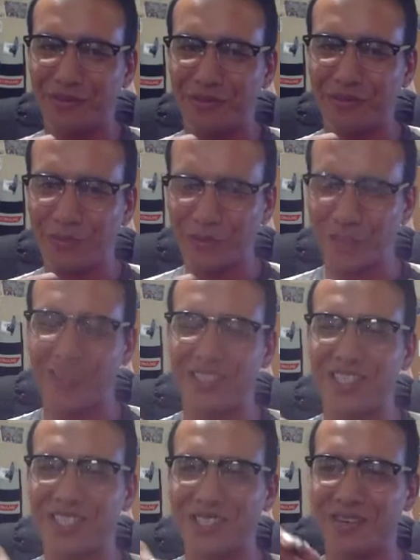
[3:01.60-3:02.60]
with this
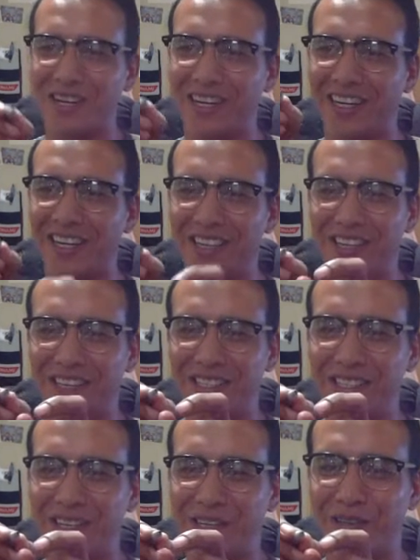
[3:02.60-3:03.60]
string,
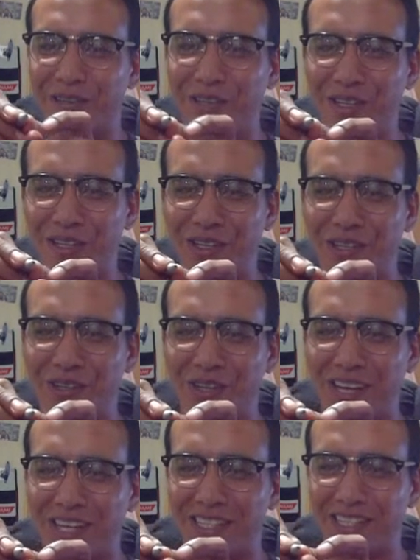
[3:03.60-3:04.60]
so you can
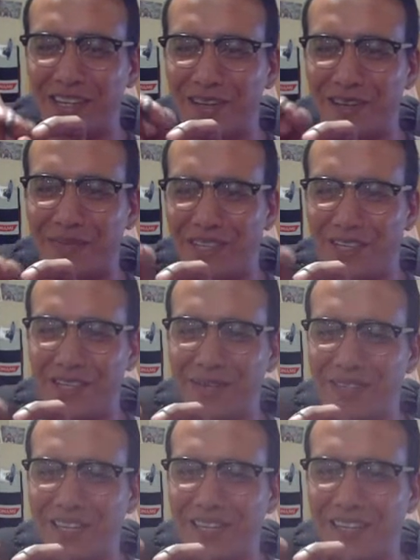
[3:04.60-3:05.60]
actually go up and
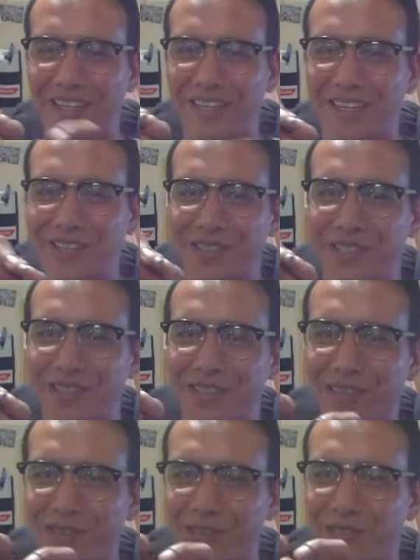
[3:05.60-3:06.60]
down, and it'll still
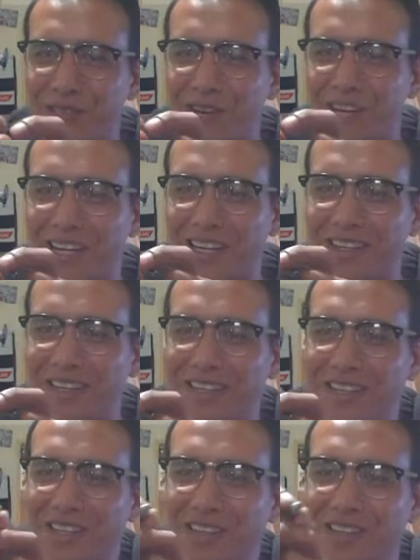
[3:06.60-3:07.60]
go straight,
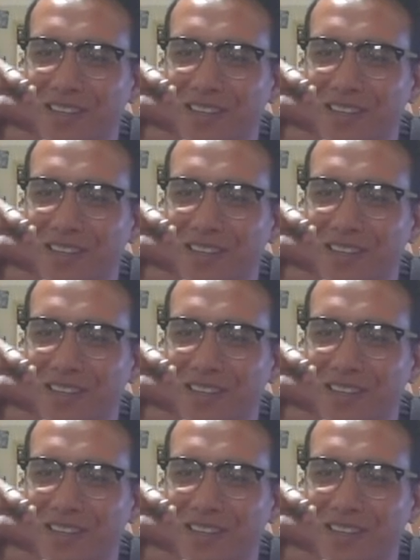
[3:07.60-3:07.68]
and